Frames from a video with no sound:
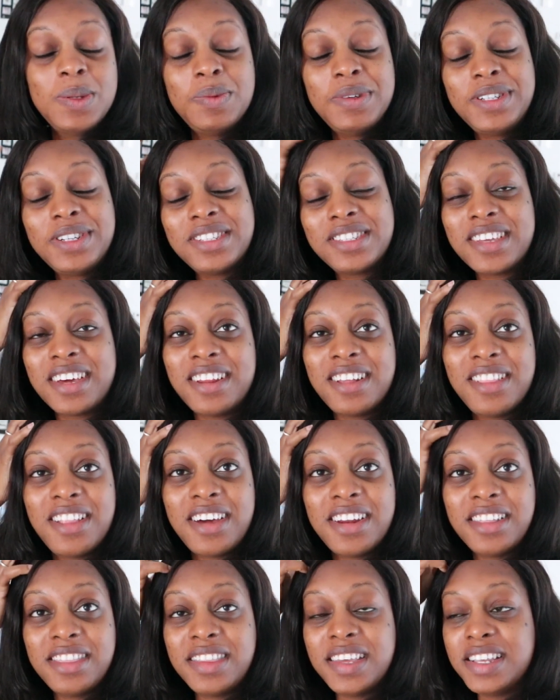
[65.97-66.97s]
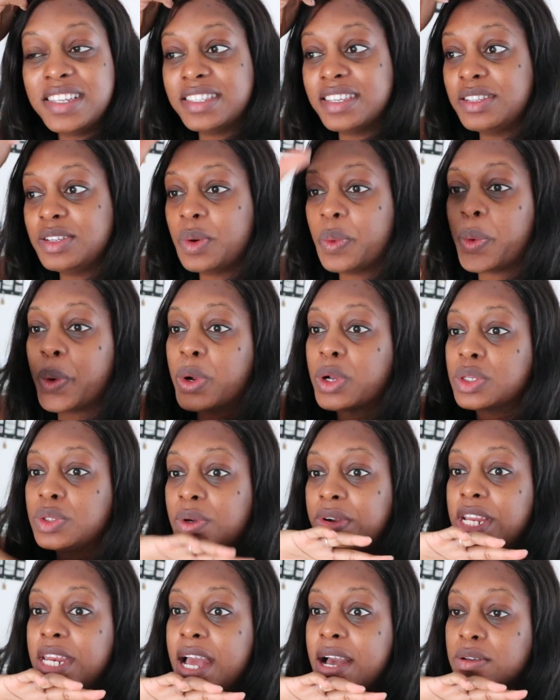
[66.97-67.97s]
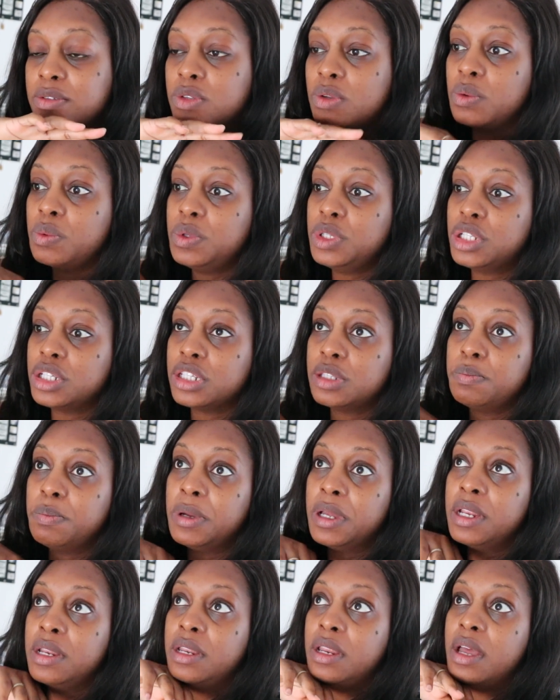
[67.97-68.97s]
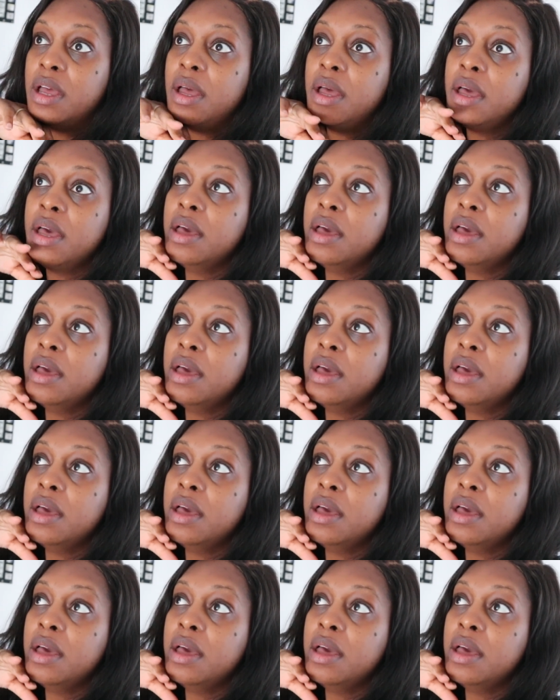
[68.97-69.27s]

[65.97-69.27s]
We just got a lot of things in the works right now, so we just been